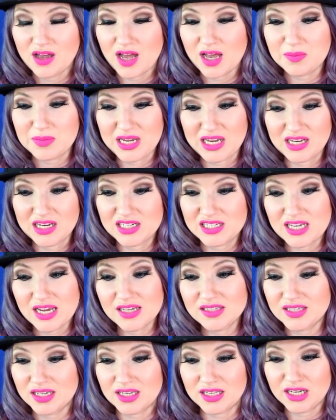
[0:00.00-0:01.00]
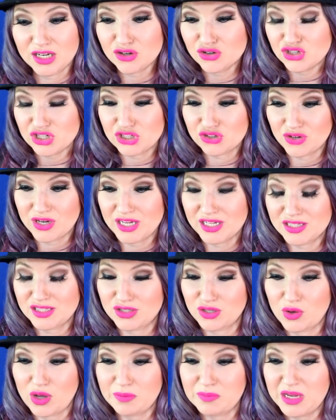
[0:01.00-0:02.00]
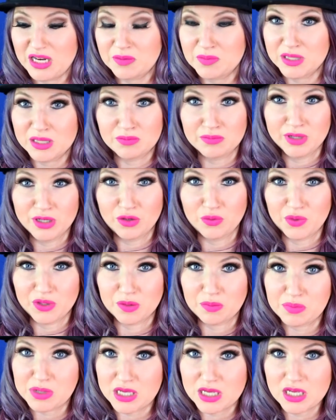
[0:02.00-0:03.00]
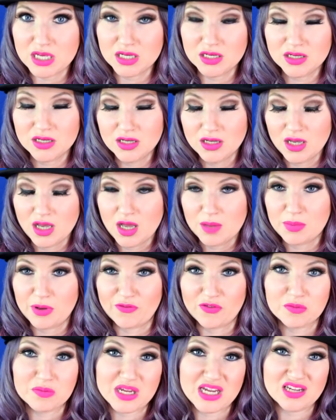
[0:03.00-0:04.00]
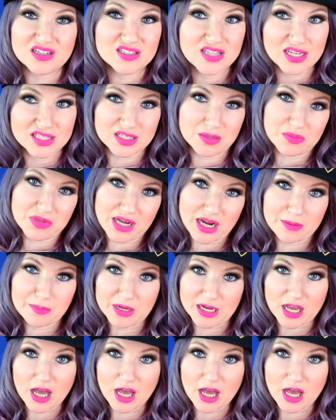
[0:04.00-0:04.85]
I mean, it tastes like an energy drink, so I'd meet him in the middle with a B. But for me, it's not something I'd